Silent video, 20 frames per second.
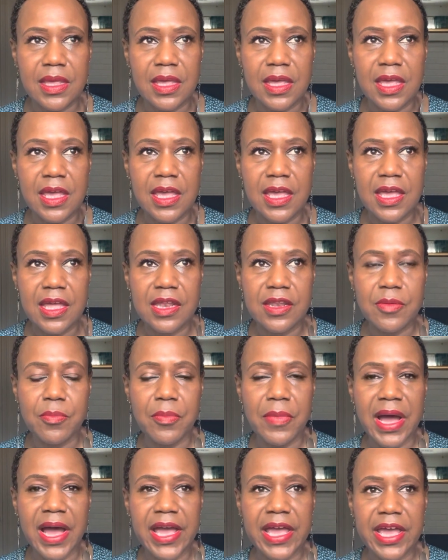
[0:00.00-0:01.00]
in
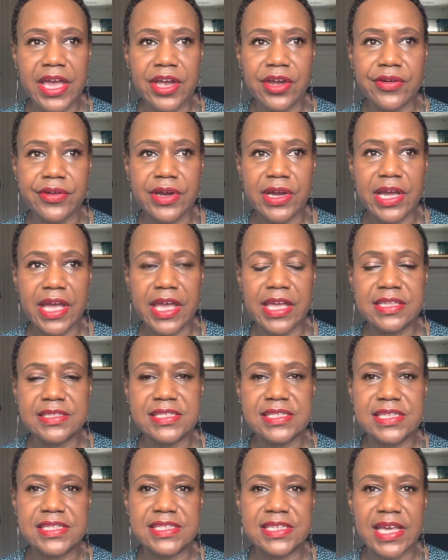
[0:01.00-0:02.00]
my era and
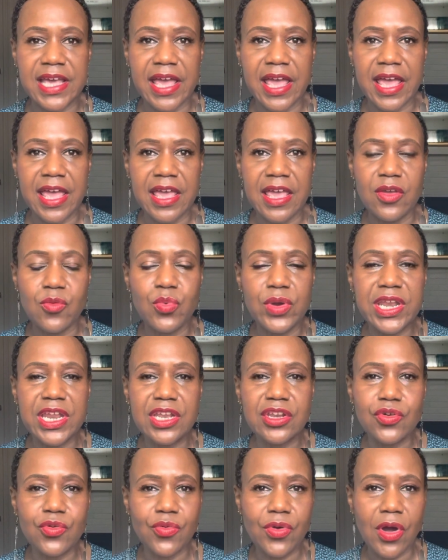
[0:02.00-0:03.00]
today, we
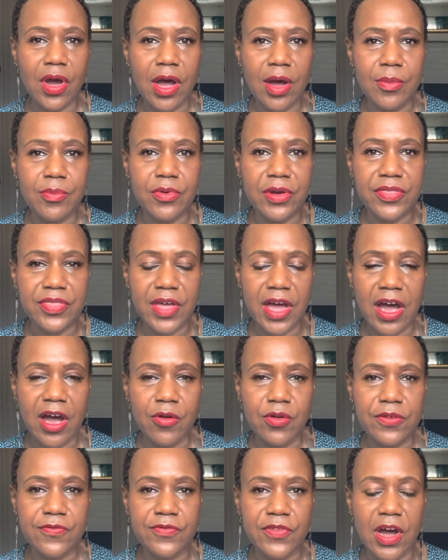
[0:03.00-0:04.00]
didn't grow up with
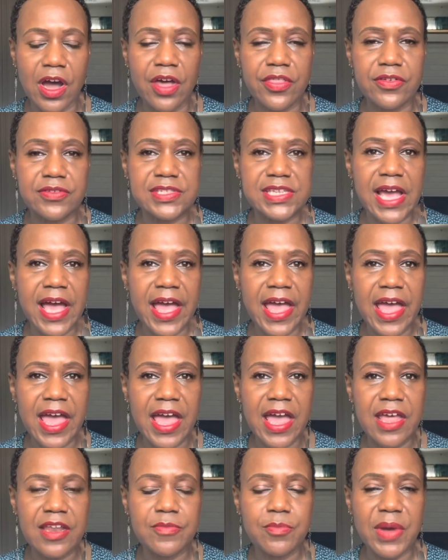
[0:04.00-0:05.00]
our fathers. I
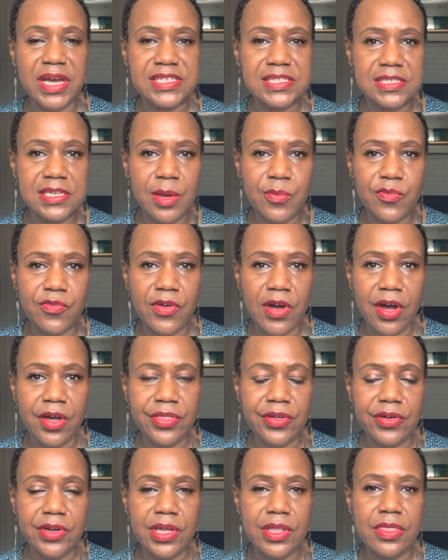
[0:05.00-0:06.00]
had my
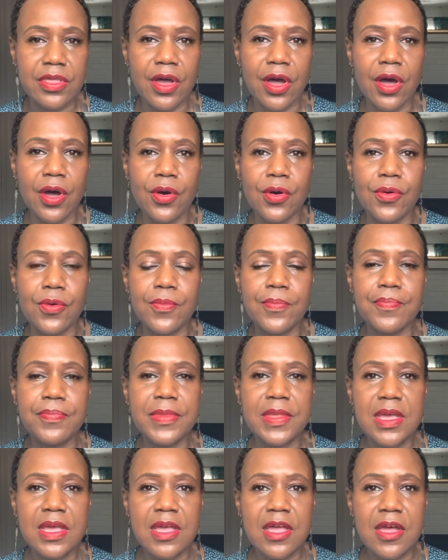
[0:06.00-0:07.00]
stepfather in the home,
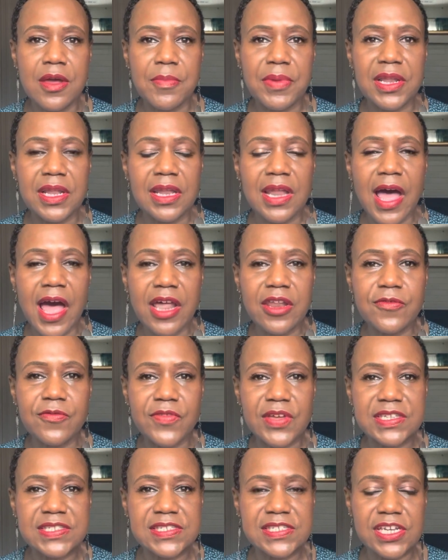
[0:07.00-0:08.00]
but a lot of
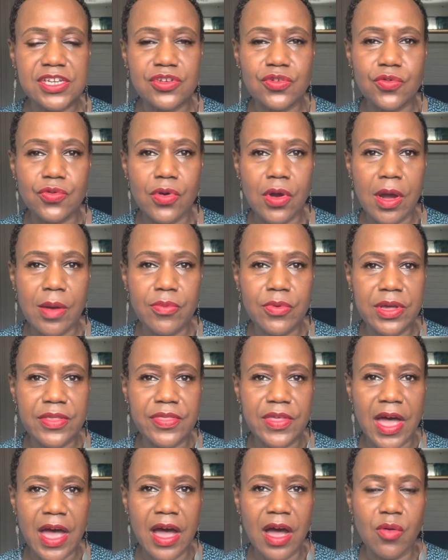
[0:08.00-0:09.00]
us didn't grow up
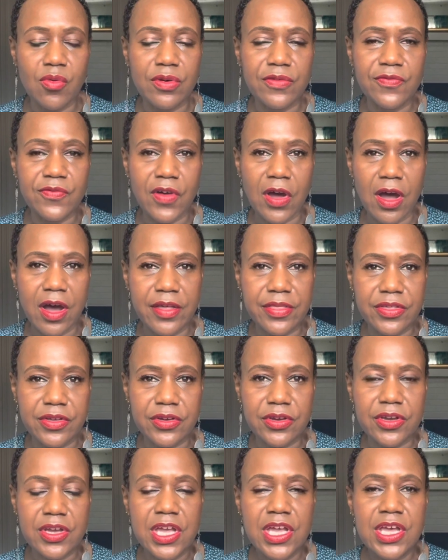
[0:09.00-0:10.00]
with our
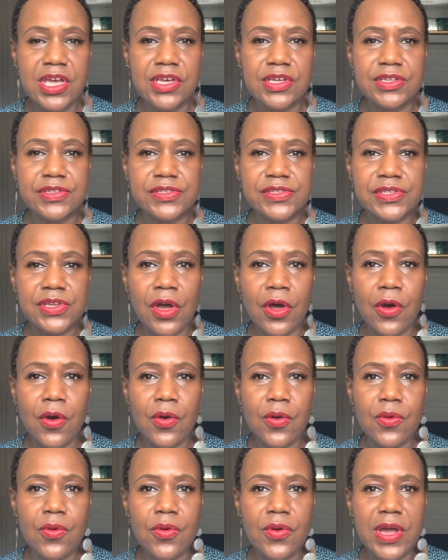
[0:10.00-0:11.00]
father.
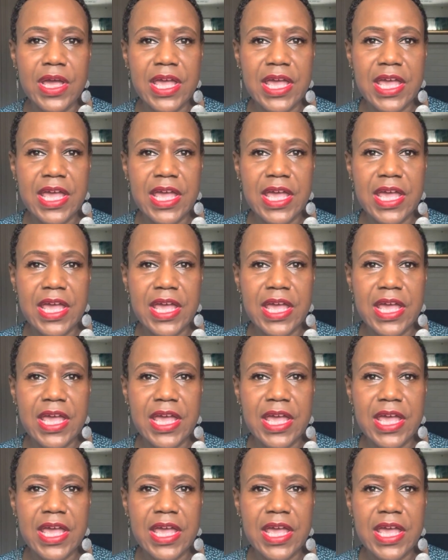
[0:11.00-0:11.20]
So